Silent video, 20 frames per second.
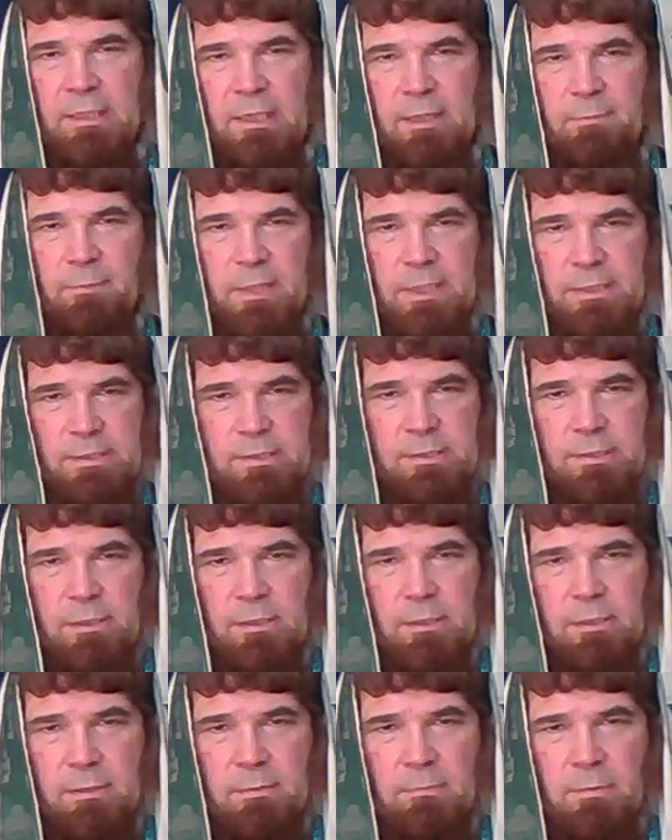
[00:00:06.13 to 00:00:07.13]
I'm
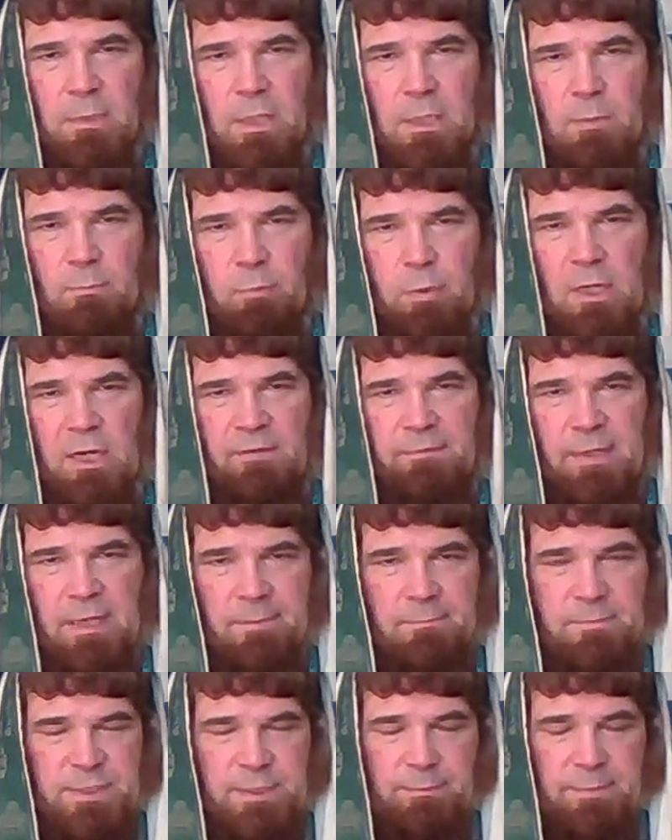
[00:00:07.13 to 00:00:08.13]
Minister and Prophet
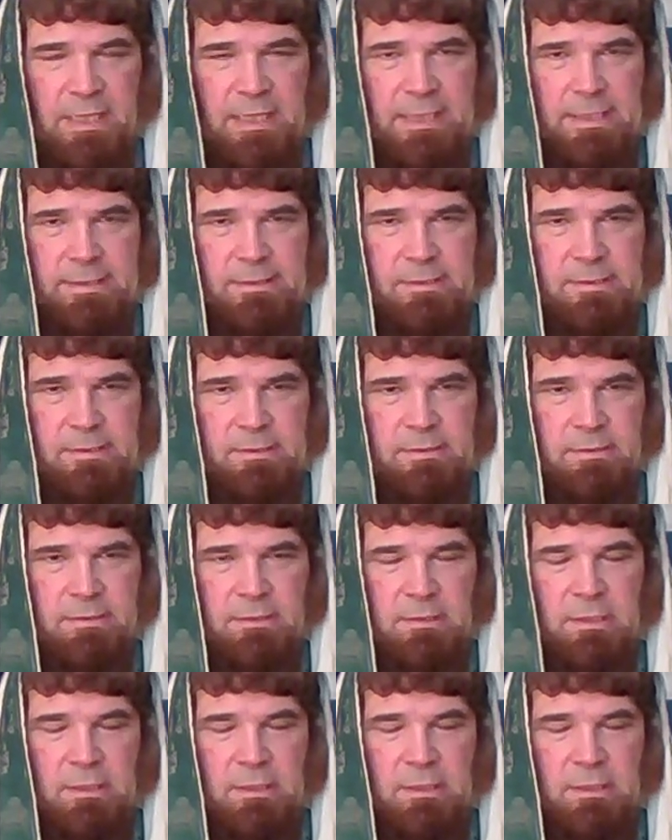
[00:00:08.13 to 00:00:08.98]
M. Mays.